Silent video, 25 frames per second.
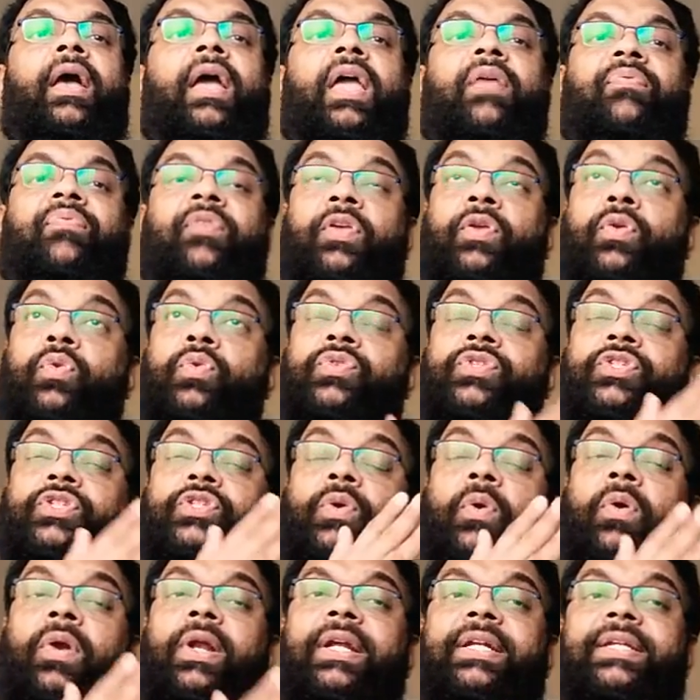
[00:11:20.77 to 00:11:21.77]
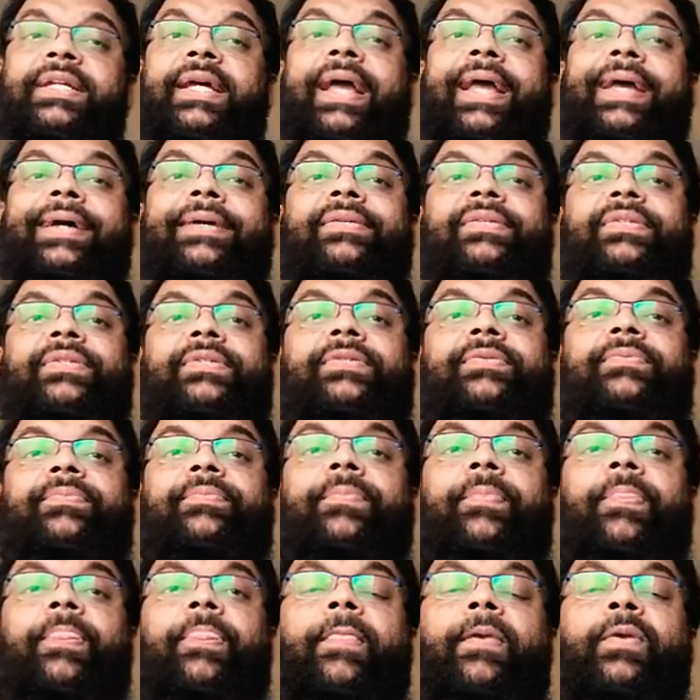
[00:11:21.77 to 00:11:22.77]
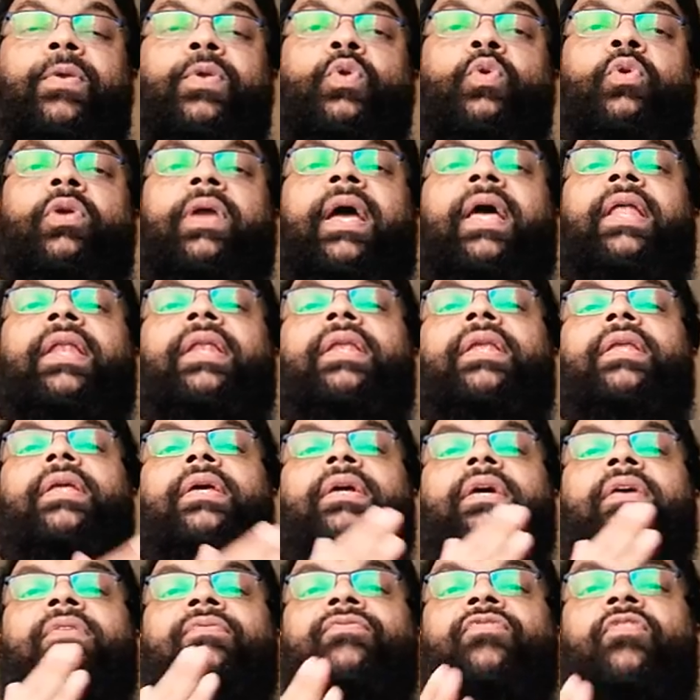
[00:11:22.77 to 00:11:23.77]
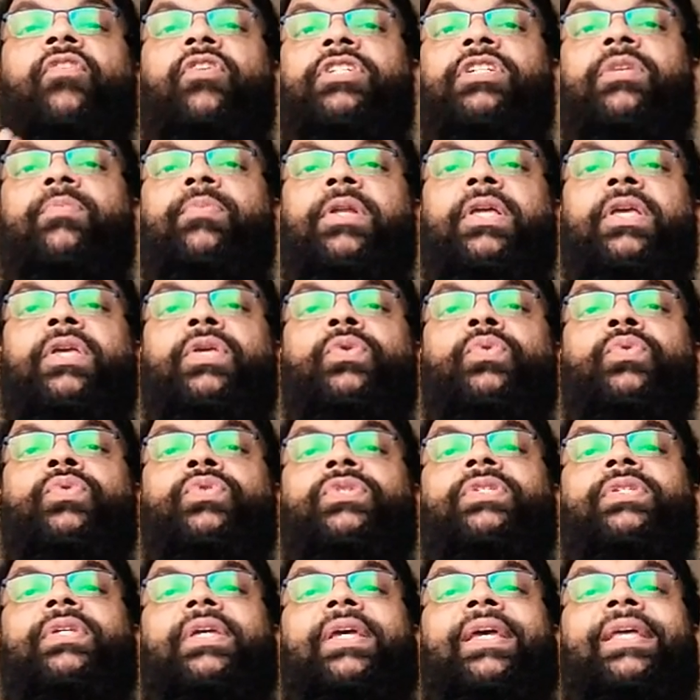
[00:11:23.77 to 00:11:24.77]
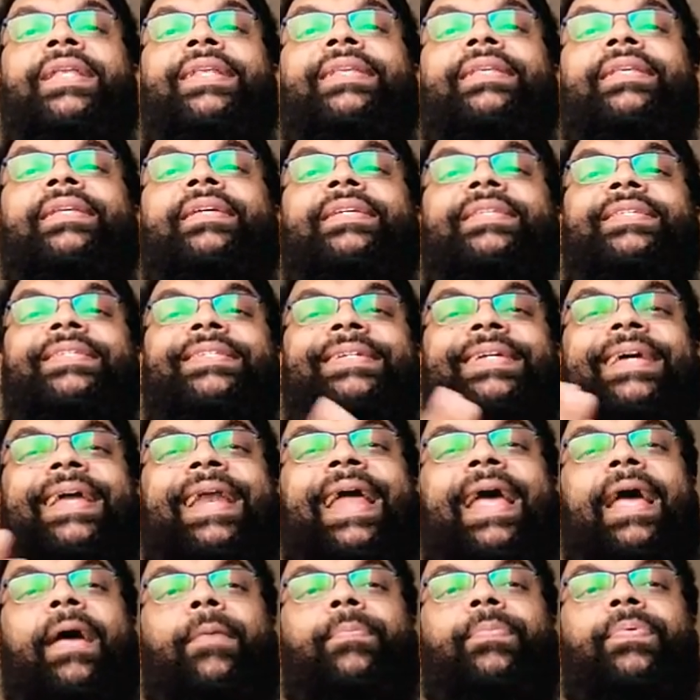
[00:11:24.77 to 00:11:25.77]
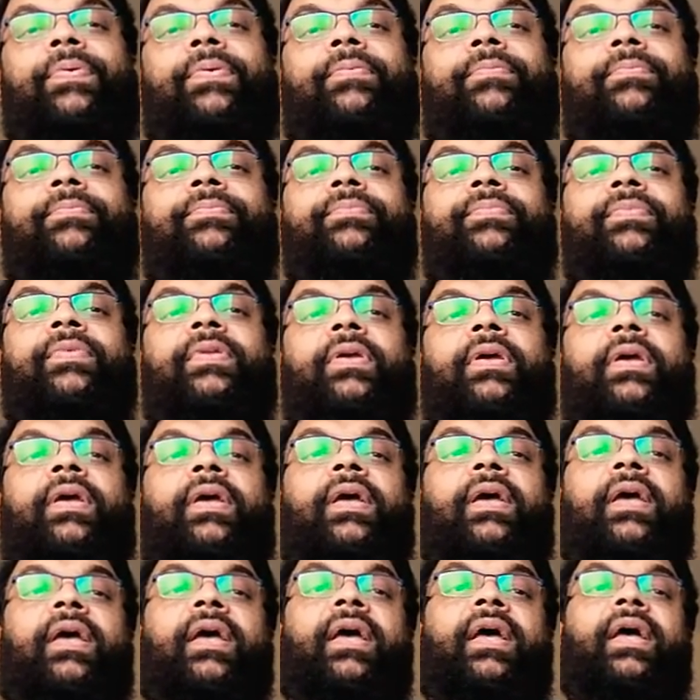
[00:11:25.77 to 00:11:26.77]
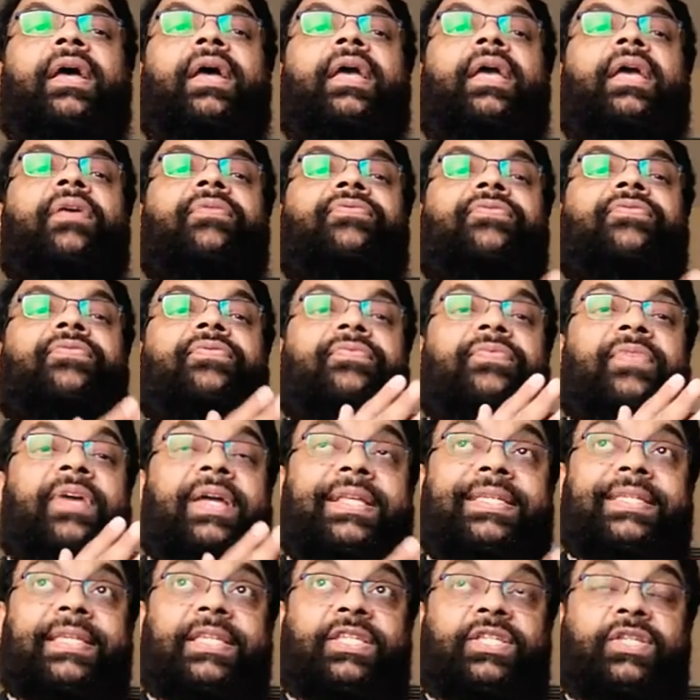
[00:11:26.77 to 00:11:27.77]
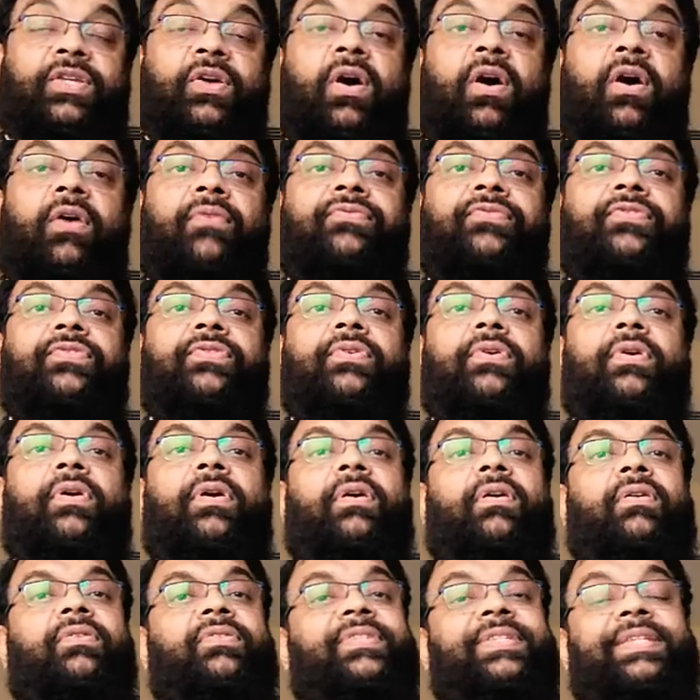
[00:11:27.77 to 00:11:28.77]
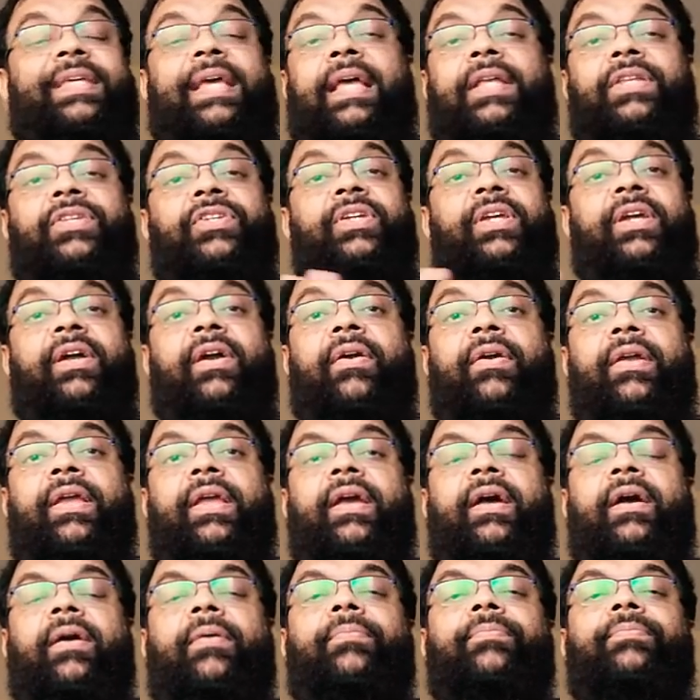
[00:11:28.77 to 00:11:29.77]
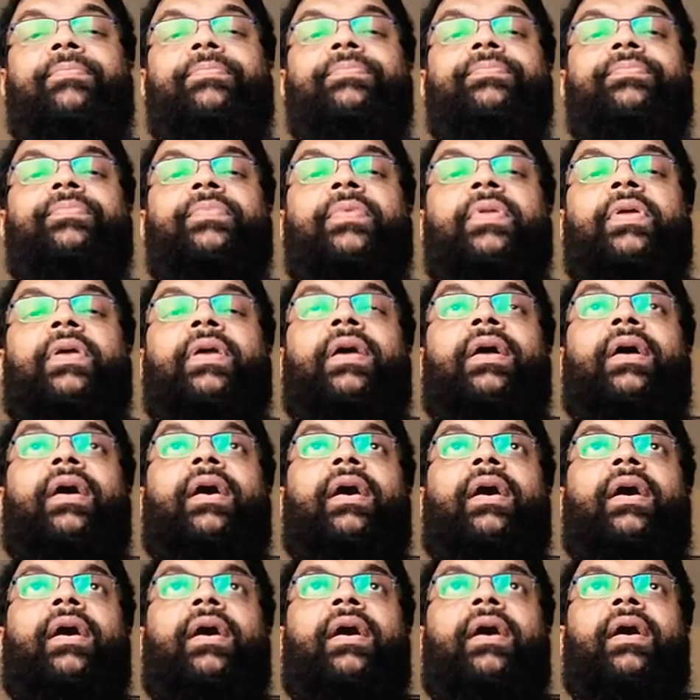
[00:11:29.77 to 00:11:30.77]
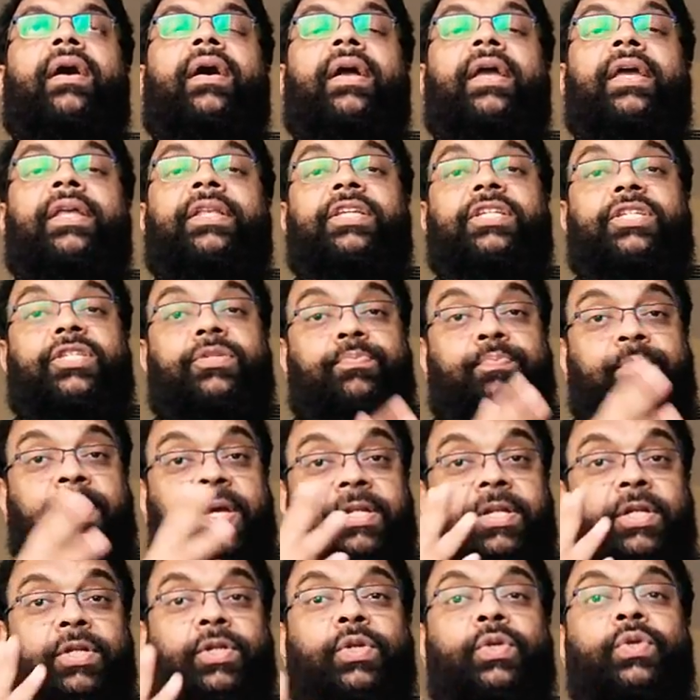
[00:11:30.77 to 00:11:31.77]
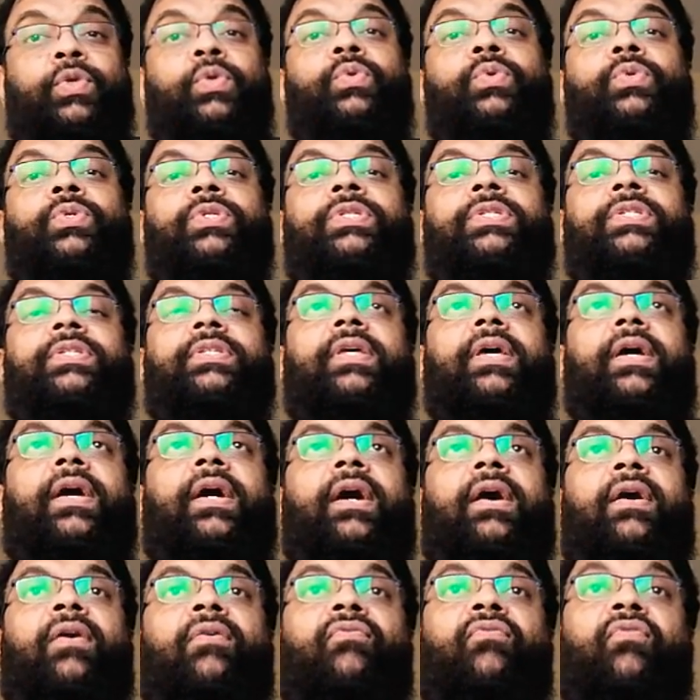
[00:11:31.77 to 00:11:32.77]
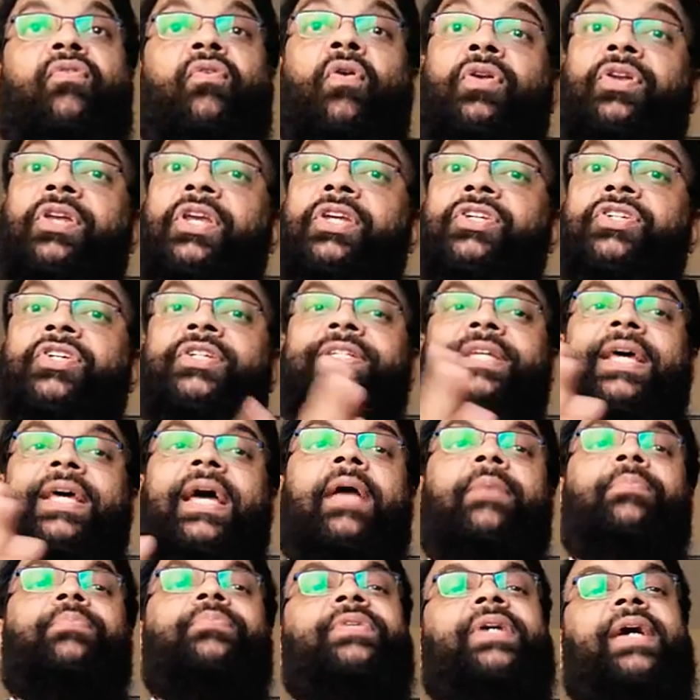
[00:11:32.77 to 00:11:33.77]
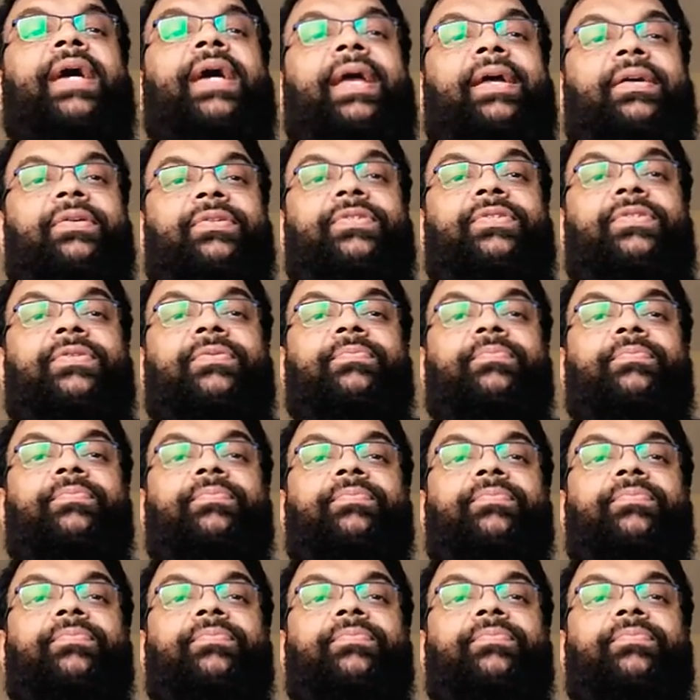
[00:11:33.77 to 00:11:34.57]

If you use solid tires, you can comfortably use in scrap. If there is a soft or sandy area, it is better to use flotation type tires.